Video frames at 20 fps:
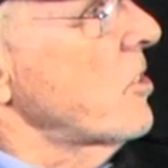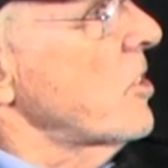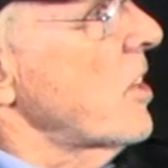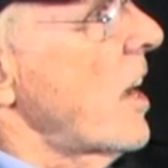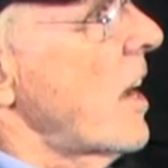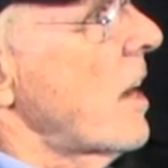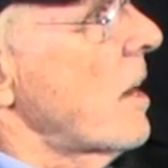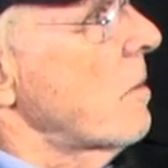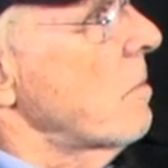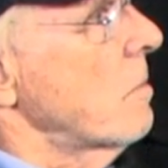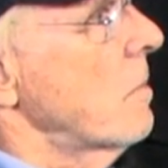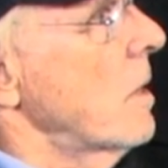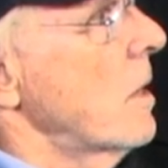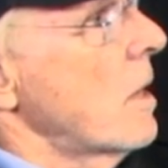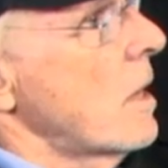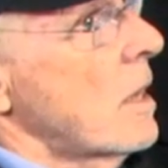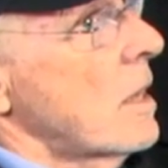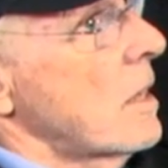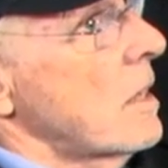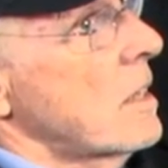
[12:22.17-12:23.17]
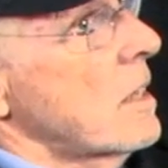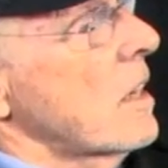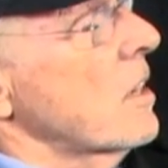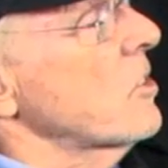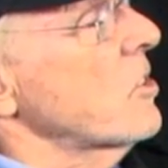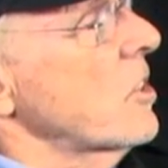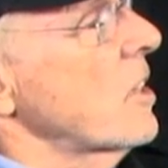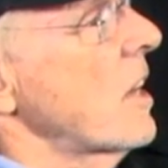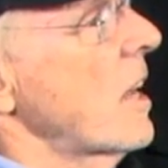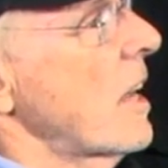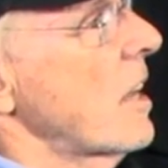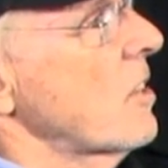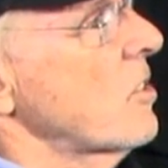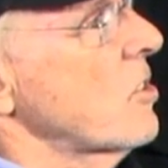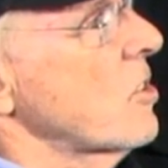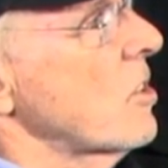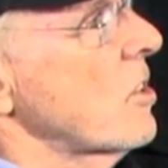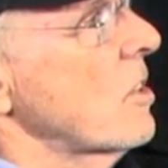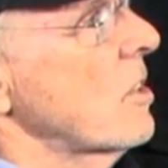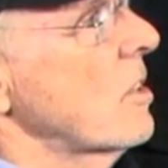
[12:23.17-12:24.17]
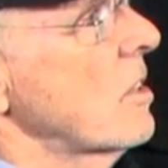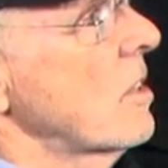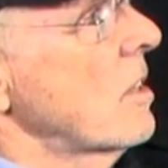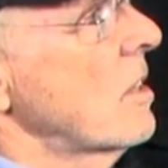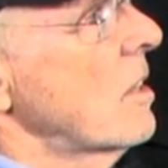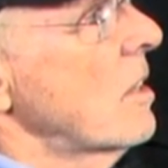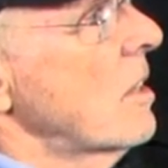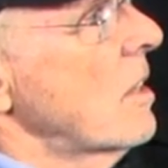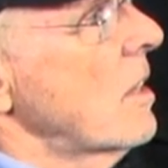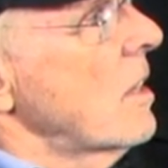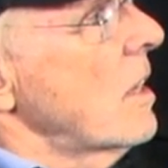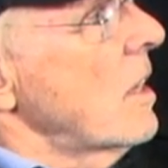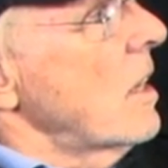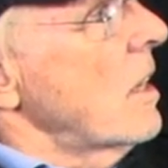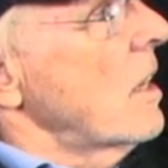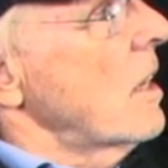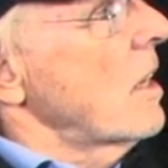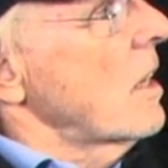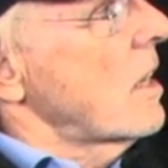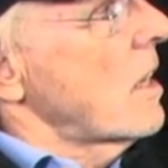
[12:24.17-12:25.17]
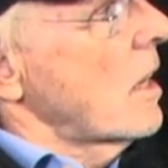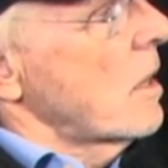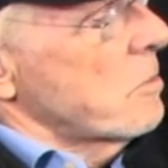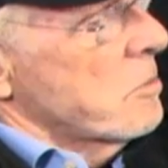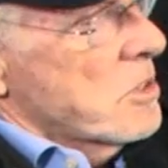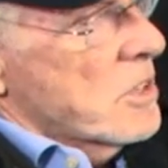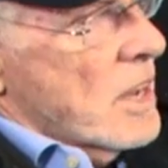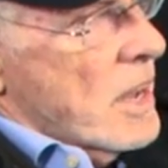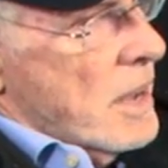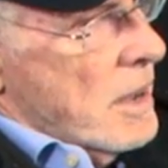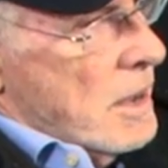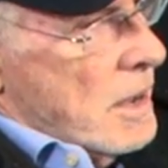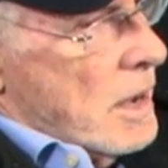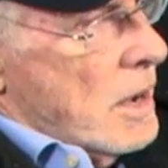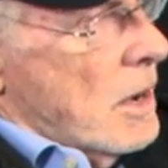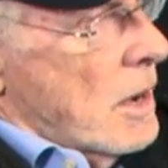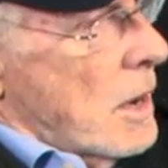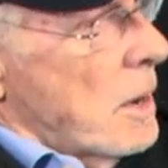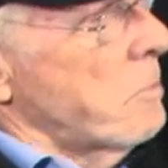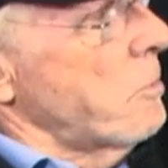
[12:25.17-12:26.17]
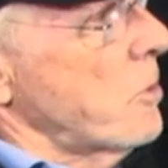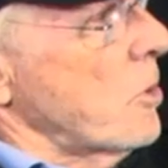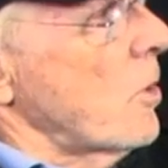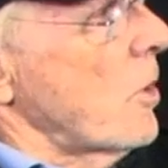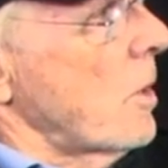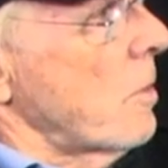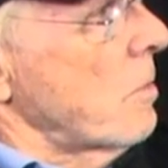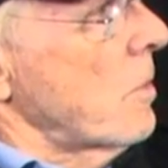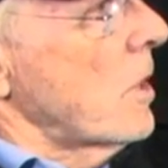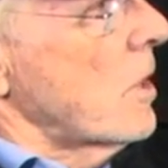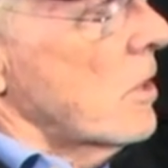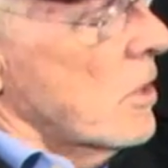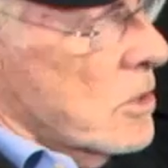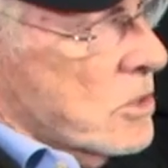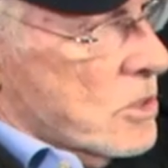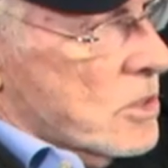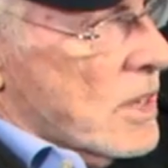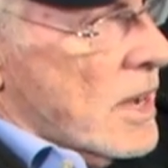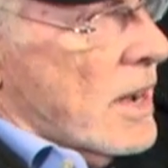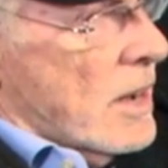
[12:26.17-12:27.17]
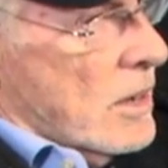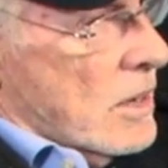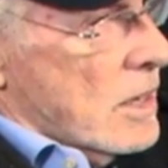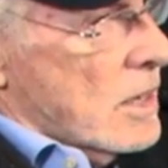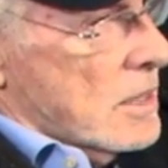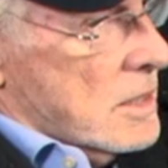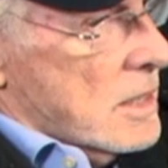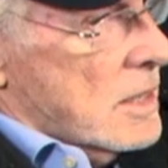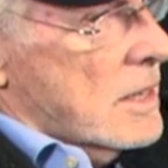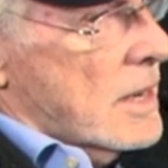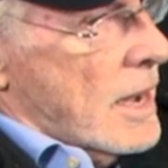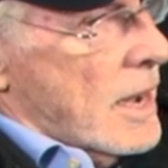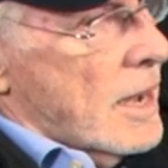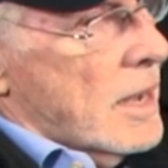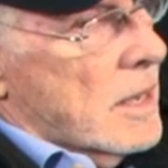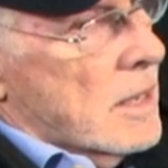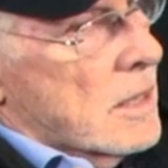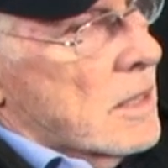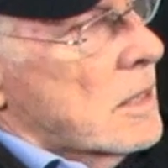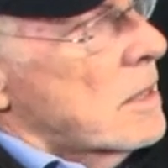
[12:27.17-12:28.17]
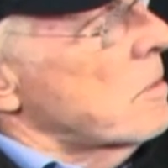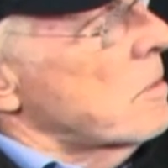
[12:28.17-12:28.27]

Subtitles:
at him and he doesn't answer, he comes up to him and looks down at the dying Lee